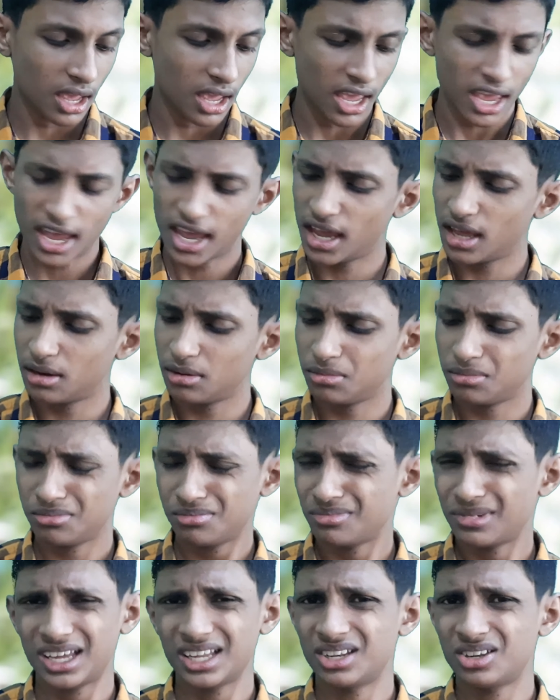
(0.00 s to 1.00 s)
And
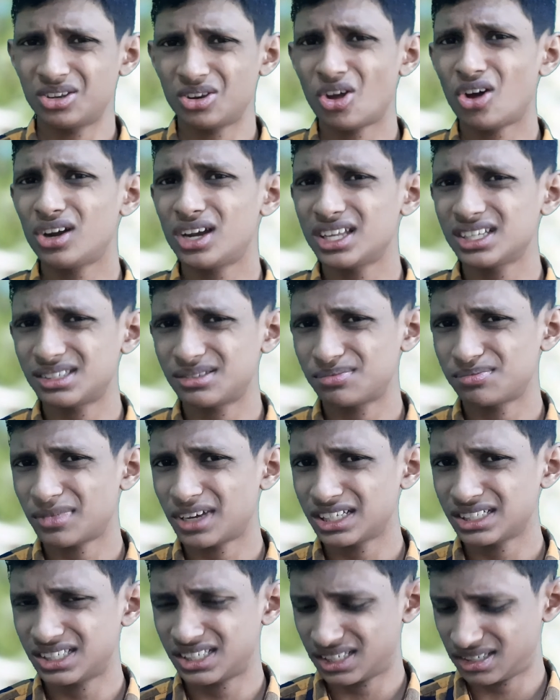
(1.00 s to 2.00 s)
but not as
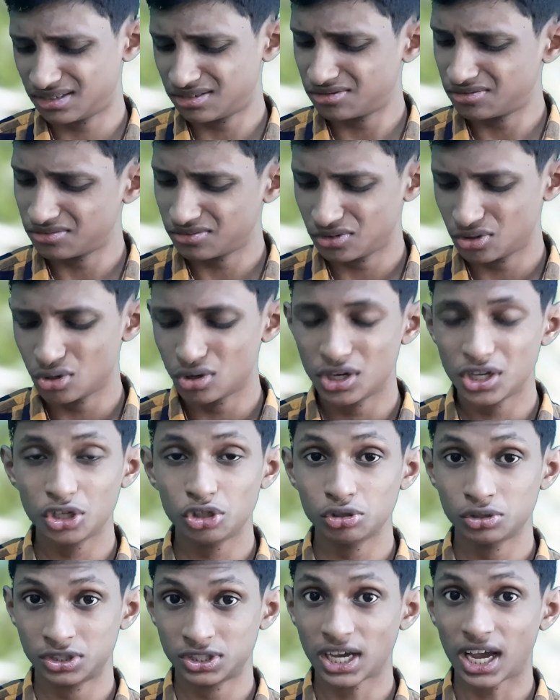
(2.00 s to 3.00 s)
much, you need to
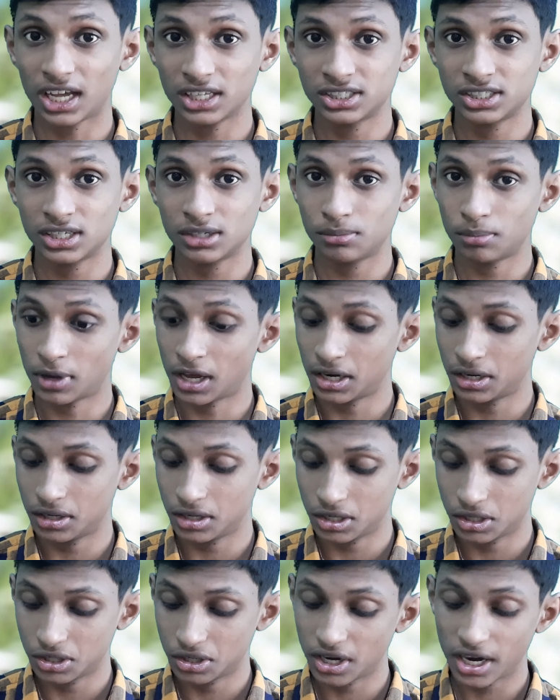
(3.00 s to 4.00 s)
charge it, but
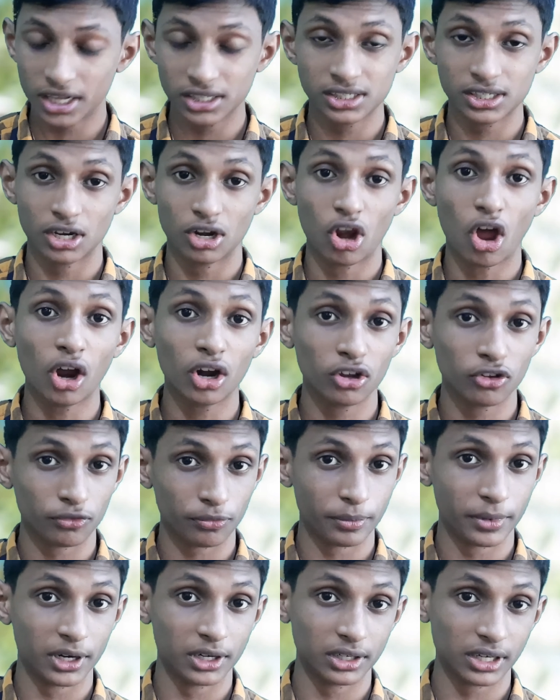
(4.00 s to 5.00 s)
it drains a lot of
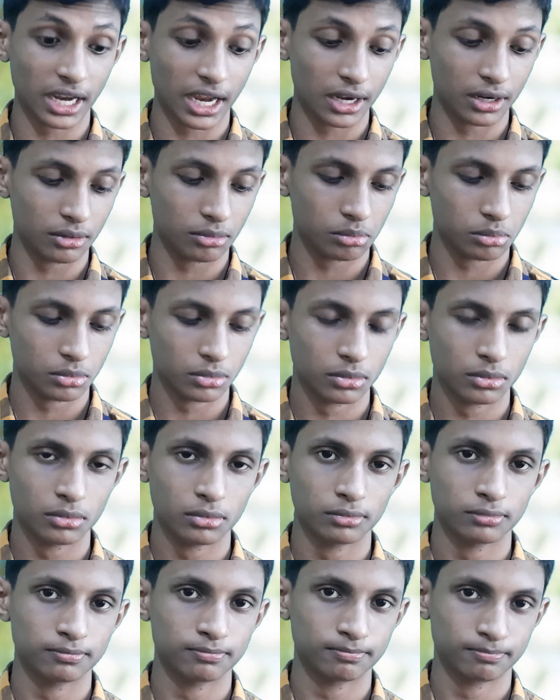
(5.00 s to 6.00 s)
battery. And
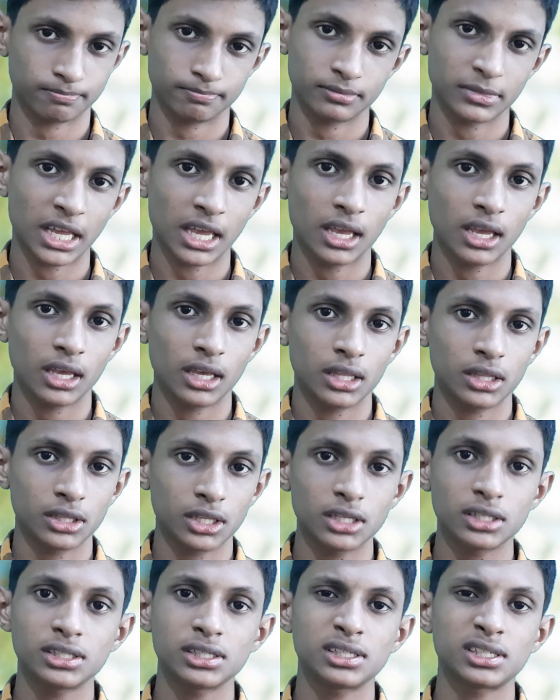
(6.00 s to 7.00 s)

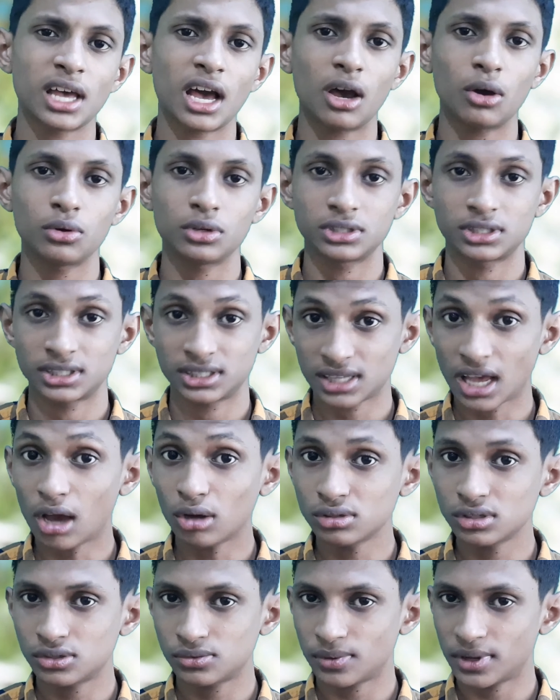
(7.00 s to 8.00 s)
this is how it
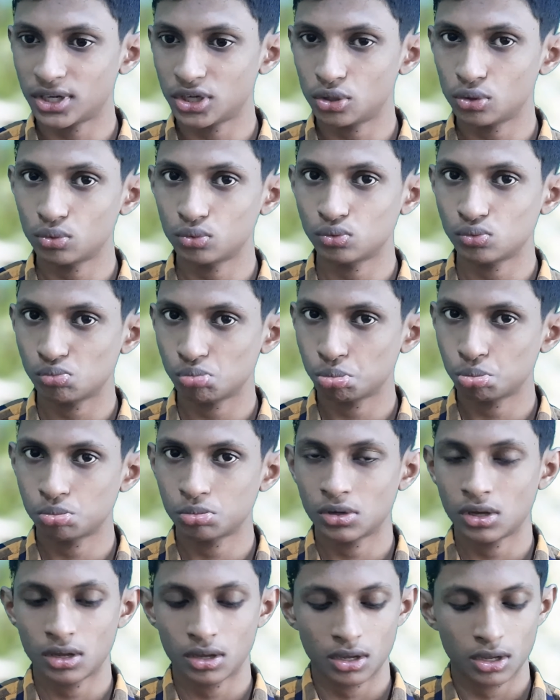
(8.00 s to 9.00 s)
sounds when you
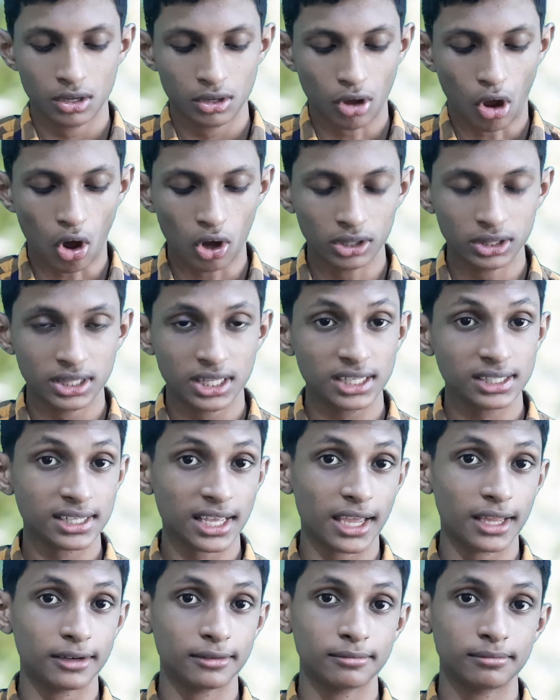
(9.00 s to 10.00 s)
on this,
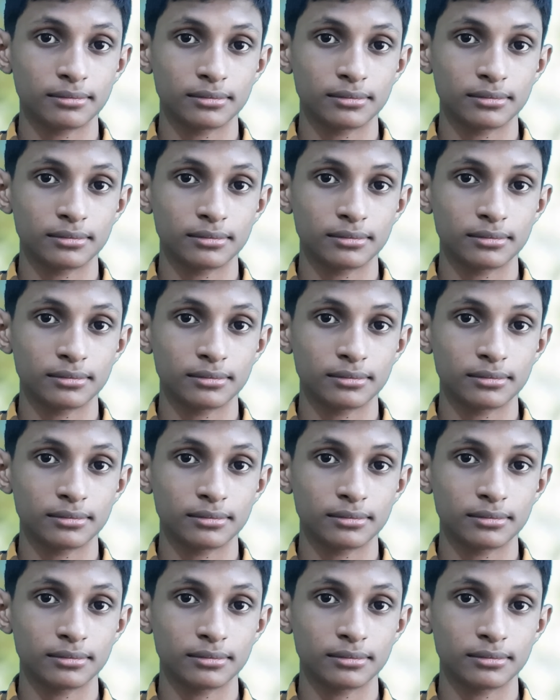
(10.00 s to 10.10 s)
and